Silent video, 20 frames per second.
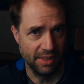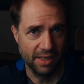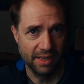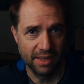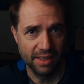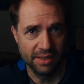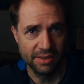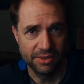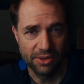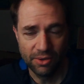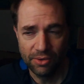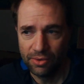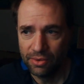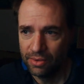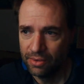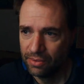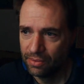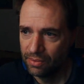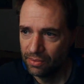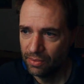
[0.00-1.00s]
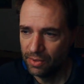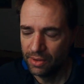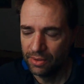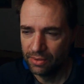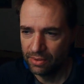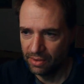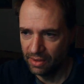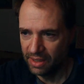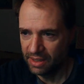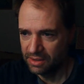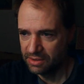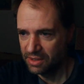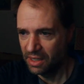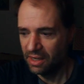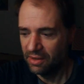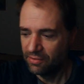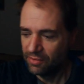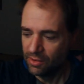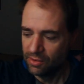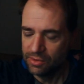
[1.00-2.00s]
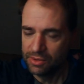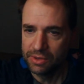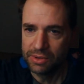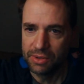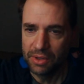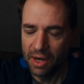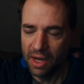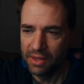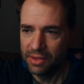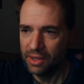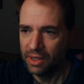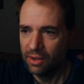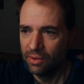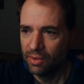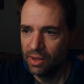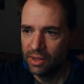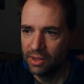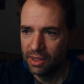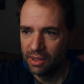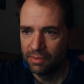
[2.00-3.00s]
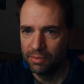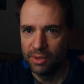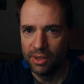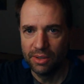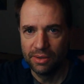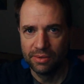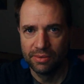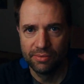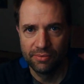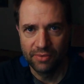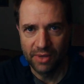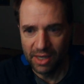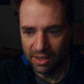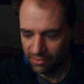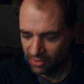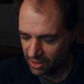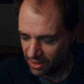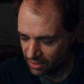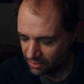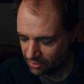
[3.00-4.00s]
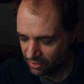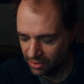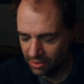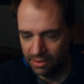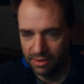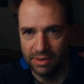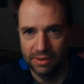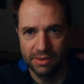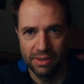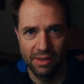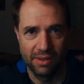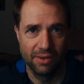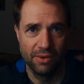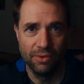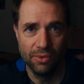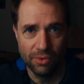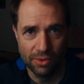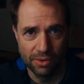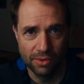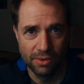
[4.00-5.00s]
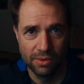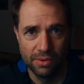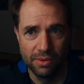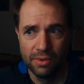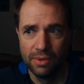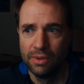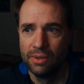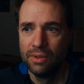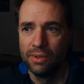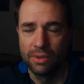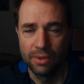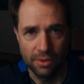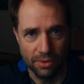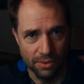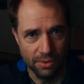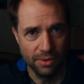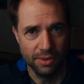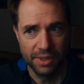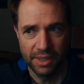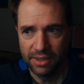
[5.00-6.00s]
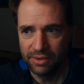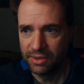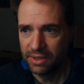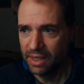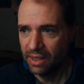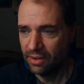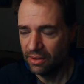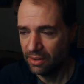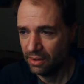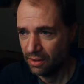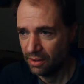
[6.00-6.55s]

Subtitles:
on its own with, like, say, if there were just nothing around it but flyover country. It's a cool downtown.